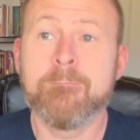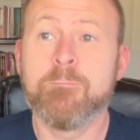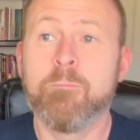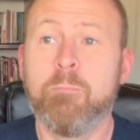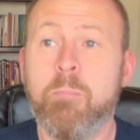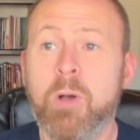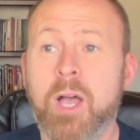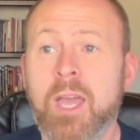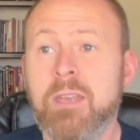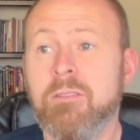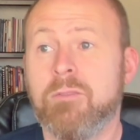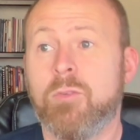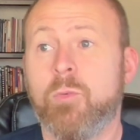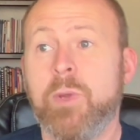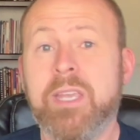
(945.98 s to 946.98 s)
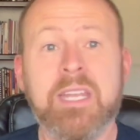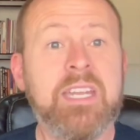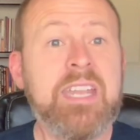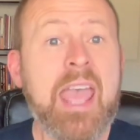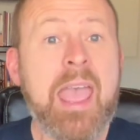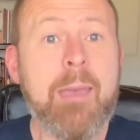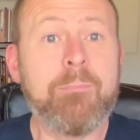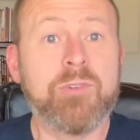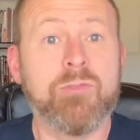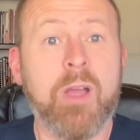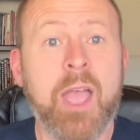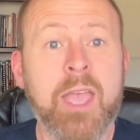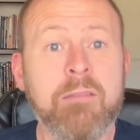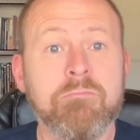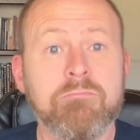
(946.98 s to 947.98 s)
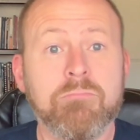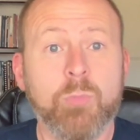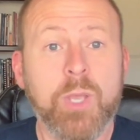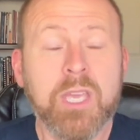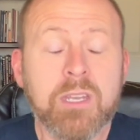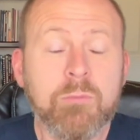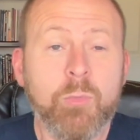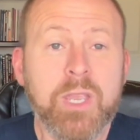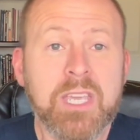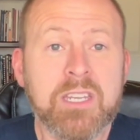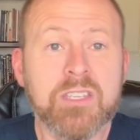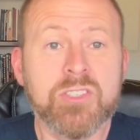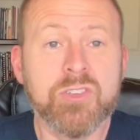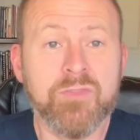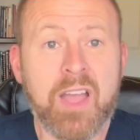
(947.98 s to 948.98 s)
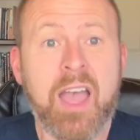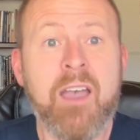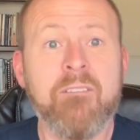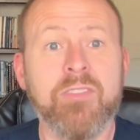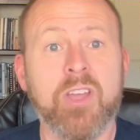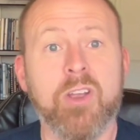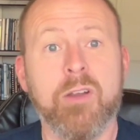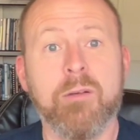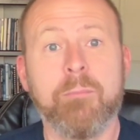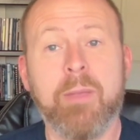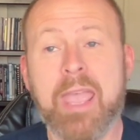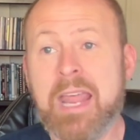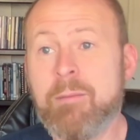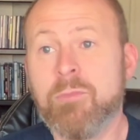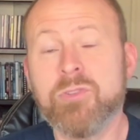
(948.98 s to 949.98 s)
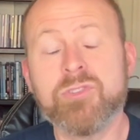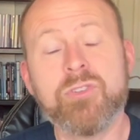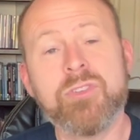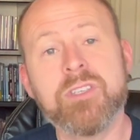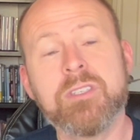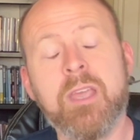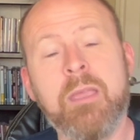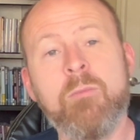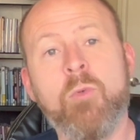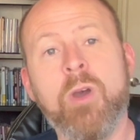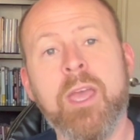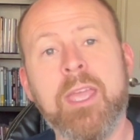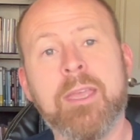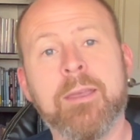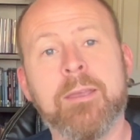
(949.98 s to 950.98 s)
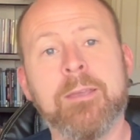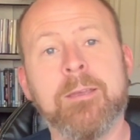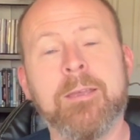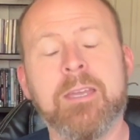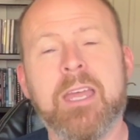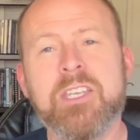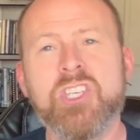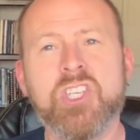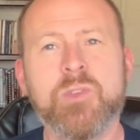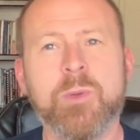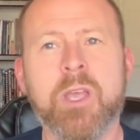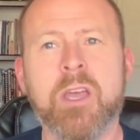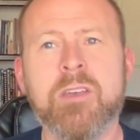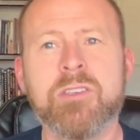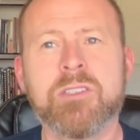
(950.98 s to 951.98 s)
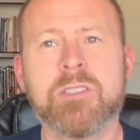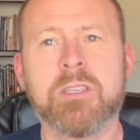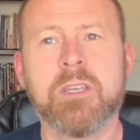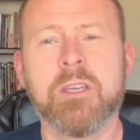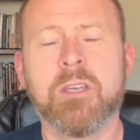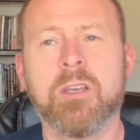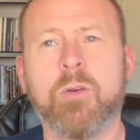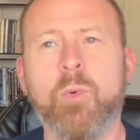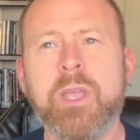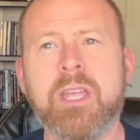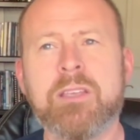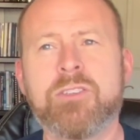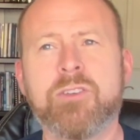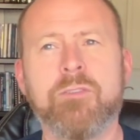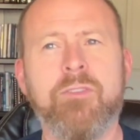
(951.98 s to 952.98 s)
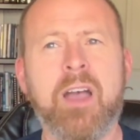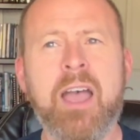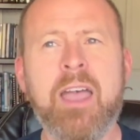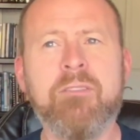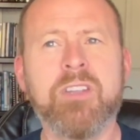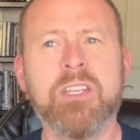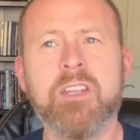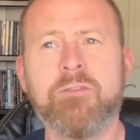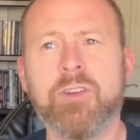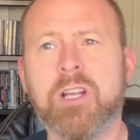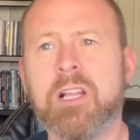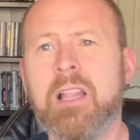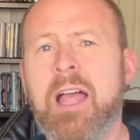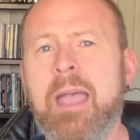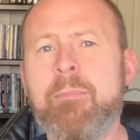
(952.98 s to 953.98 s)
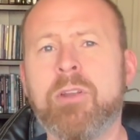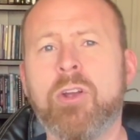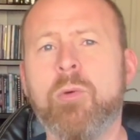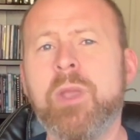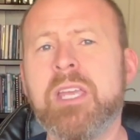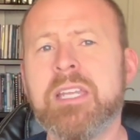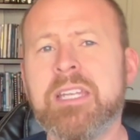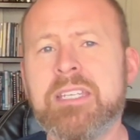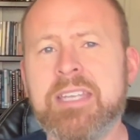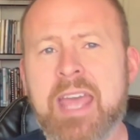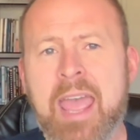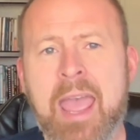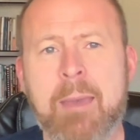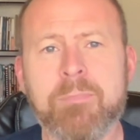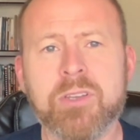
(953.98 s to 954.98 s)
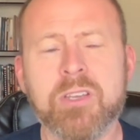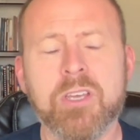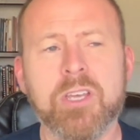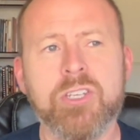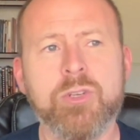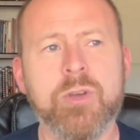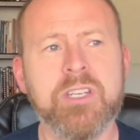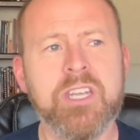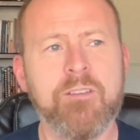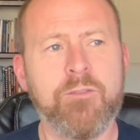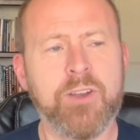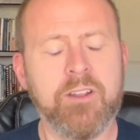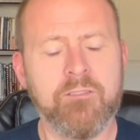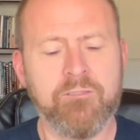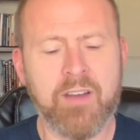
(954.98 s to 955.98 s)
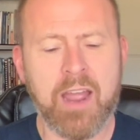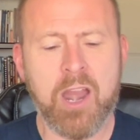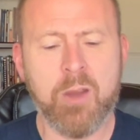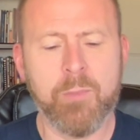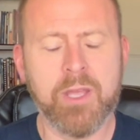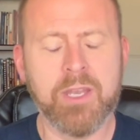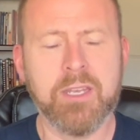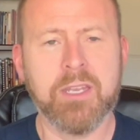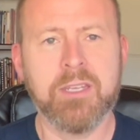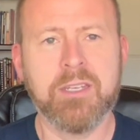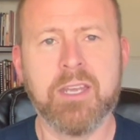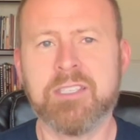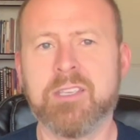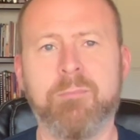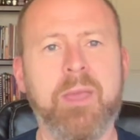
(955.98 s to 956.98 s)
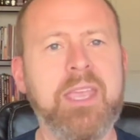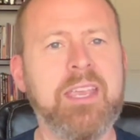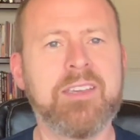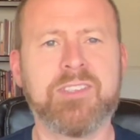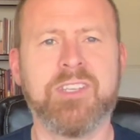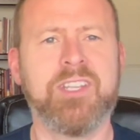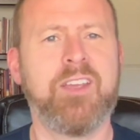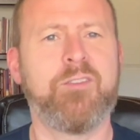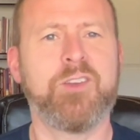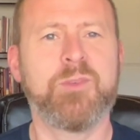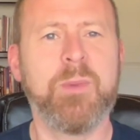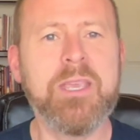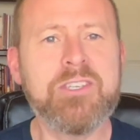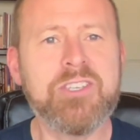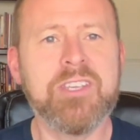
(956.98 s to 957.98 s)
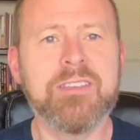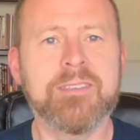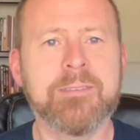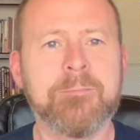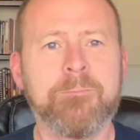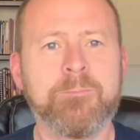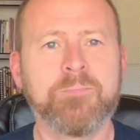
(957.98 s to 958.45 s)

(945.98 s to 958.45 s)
But we can adapt, right? We can survive there. Animals are the same way. And just because we can survive in a different climate or we can adapt to a different environment doesn't make us a different species.